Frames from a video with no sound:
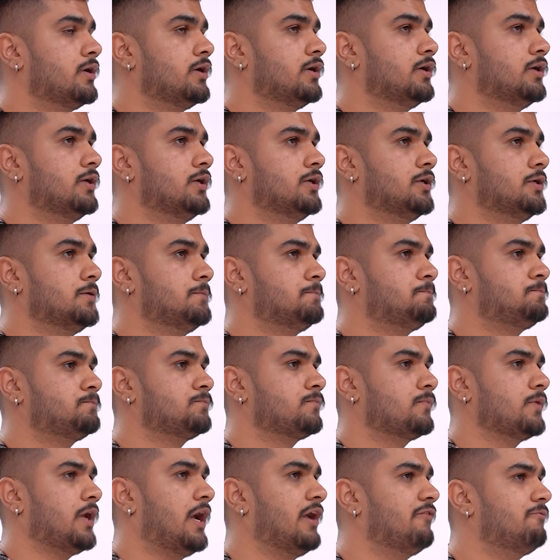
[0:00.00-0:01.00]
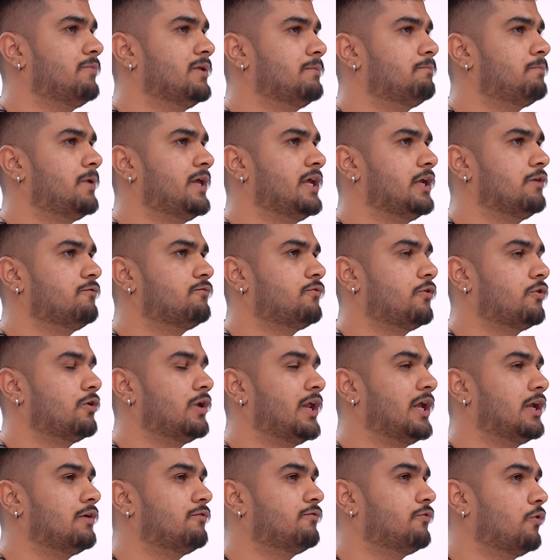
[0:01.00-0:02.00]
I've been playing for
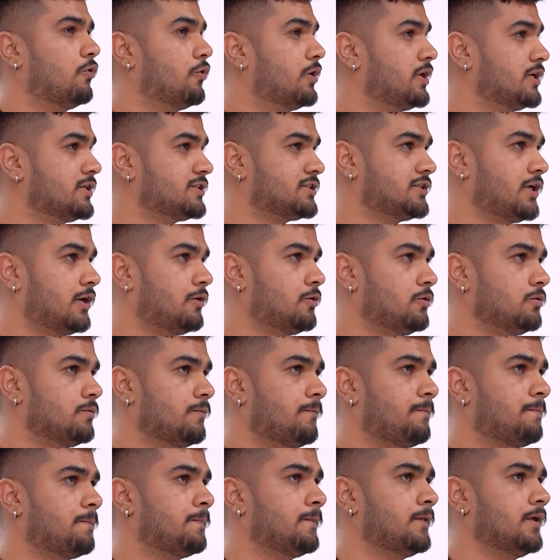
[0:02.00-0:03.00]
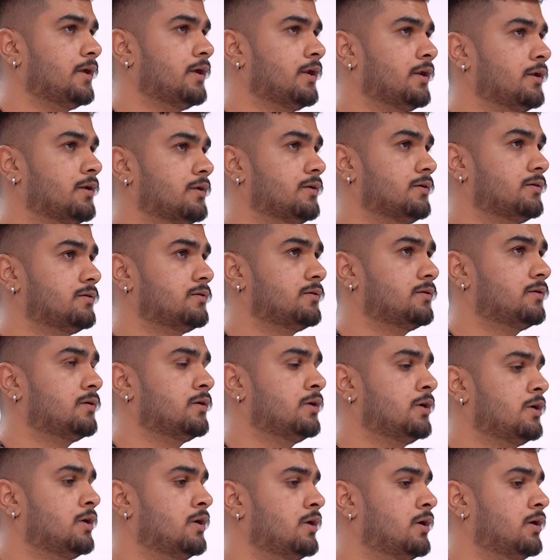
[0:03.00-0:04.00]
like 4 years now, and
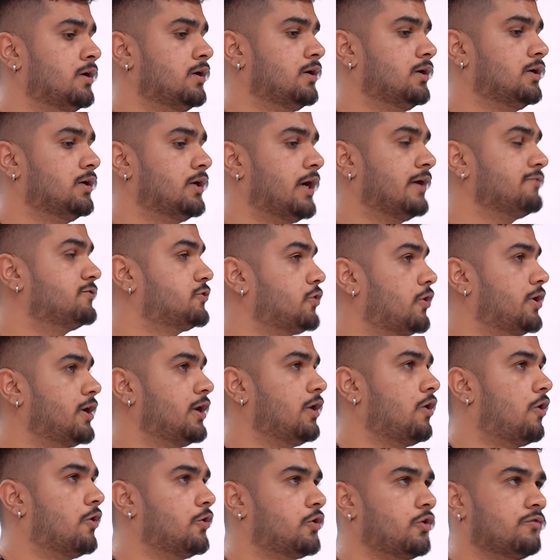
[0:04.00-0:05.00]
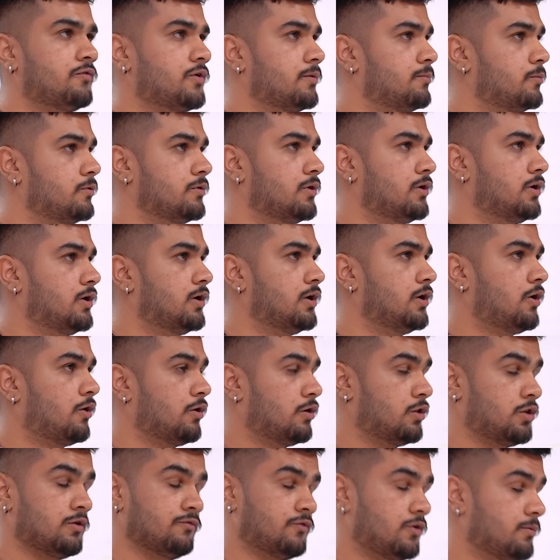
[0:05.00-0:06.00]
I've joined
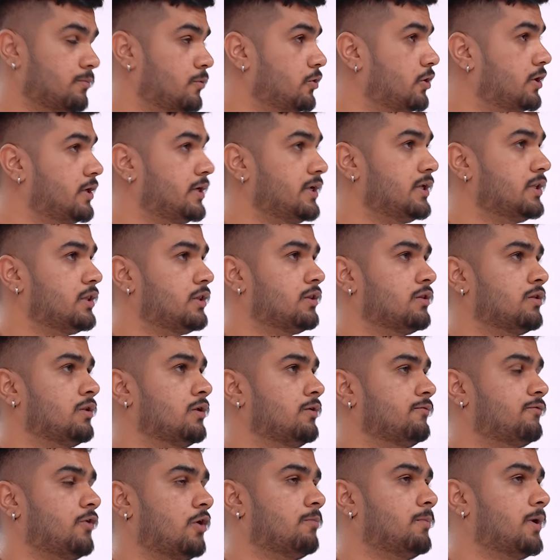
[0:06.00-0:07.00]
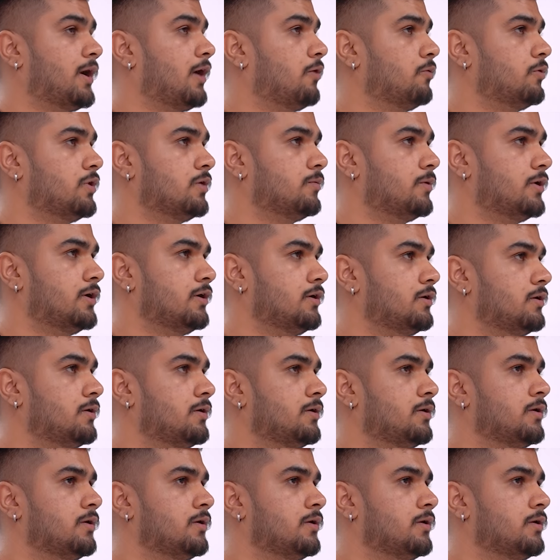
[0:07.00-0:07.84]
lots of communities from around the world.